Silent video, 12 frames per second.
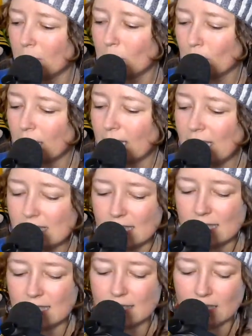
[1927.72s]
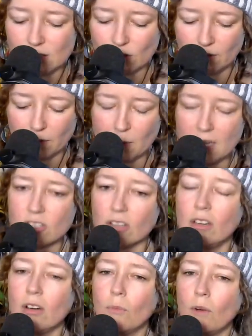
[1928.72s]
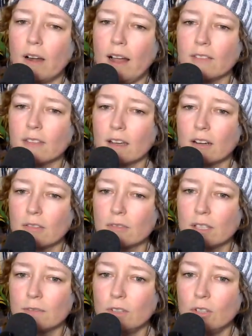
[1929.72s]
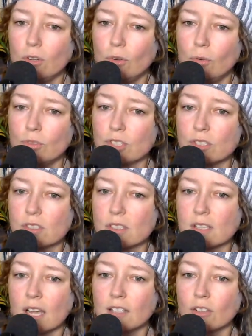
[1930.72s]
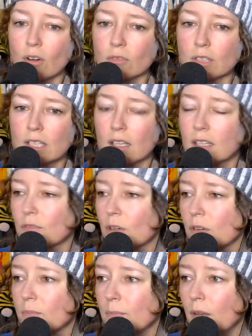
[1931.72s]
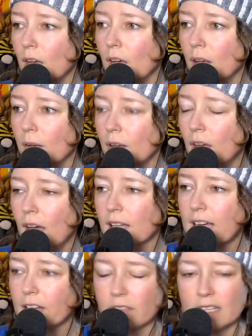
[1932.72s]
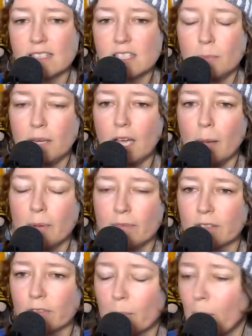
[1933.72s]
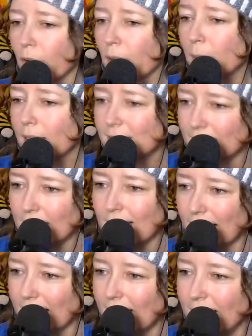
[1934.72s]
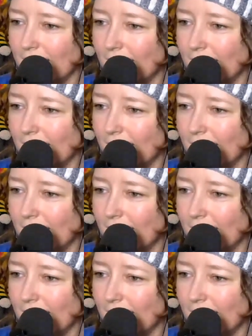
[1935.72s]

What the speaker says: pretty easy to censor information you don't want out there if you just decide you're only gonna allow things to be up if they're reported by CNN.